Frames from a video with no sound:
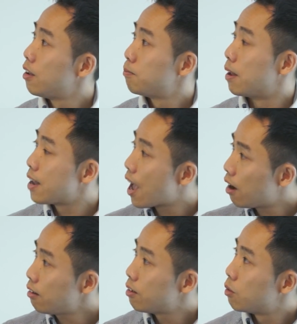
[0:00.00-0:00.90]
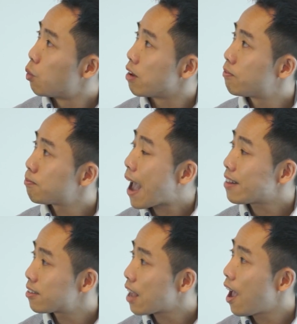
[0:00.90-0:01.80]
But now, with
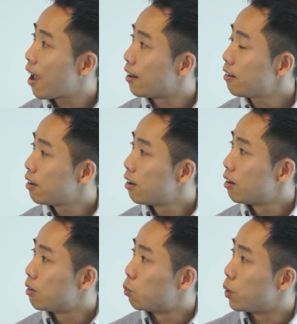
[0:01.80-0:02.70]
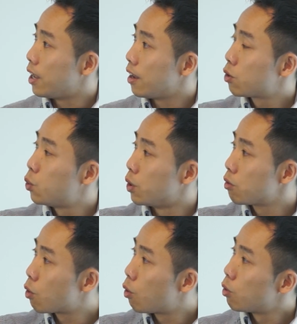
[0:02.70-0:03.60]
PET scan, we could
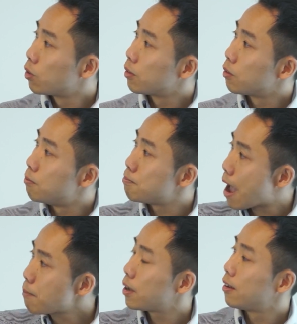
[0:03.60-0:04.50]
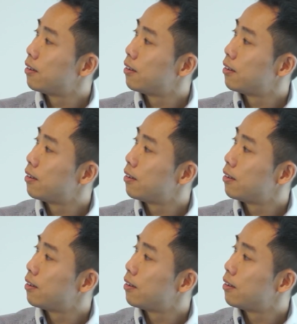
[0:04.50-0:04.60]
map